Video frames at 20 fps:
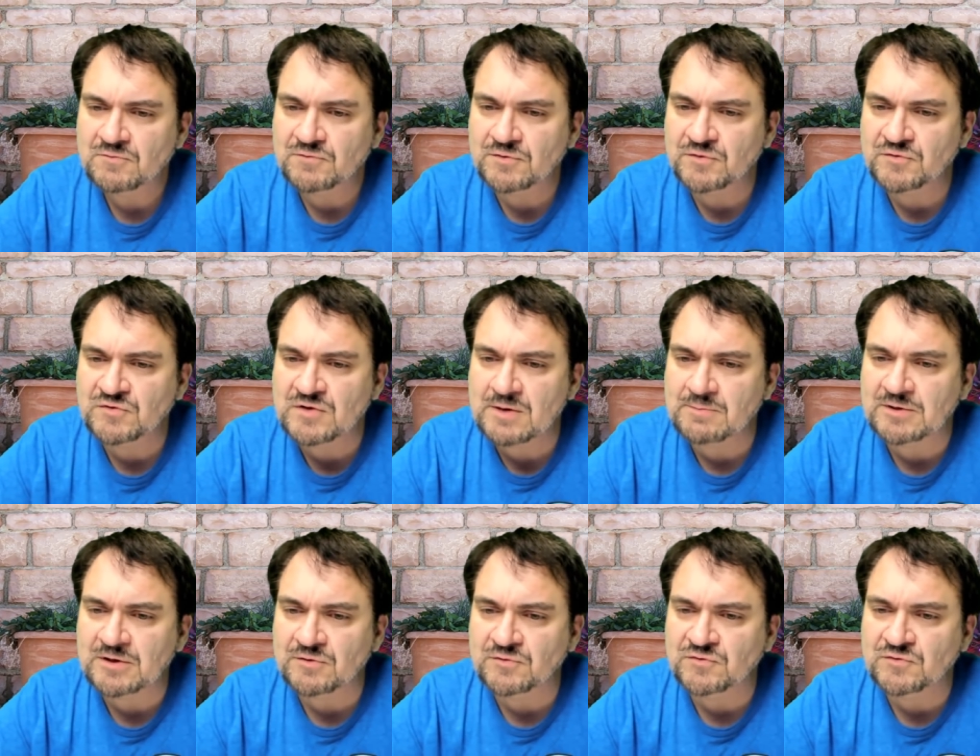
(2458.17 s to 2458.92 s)
First
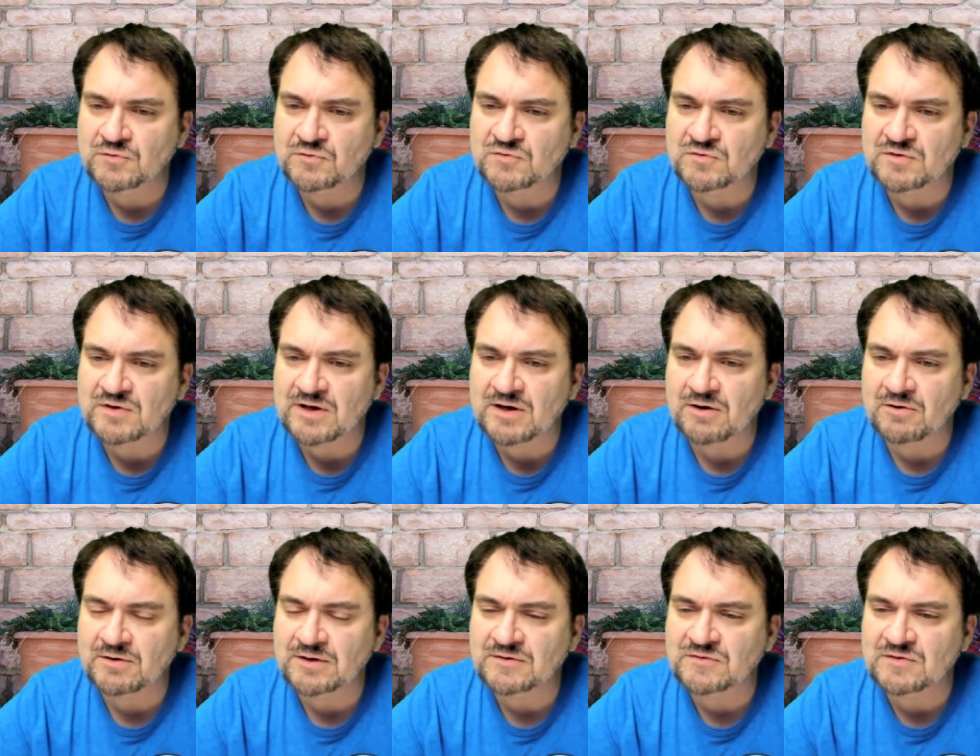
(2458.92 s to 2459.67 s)
time here, Susan
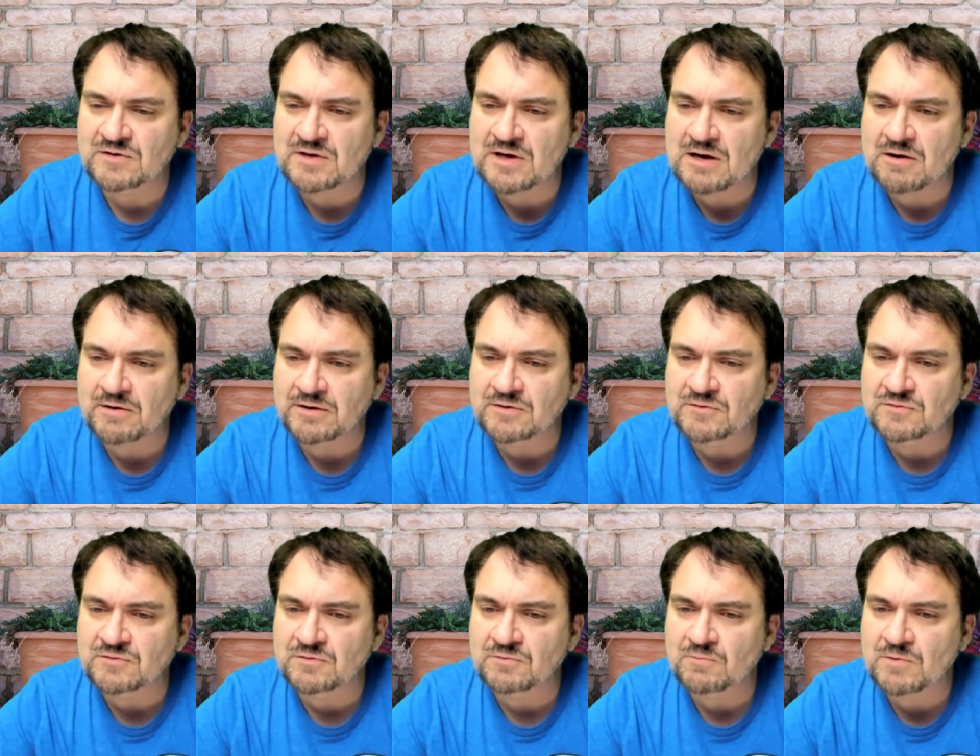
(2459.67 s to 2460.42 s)
Arrington, how are
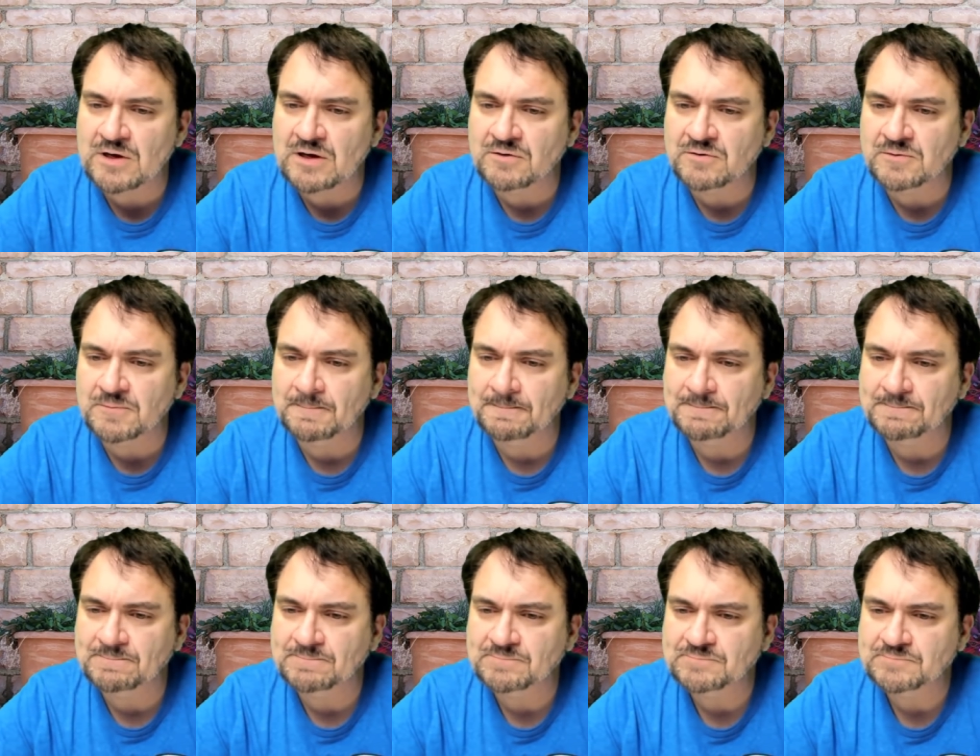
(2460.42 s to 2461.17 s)
you doing? Welcome.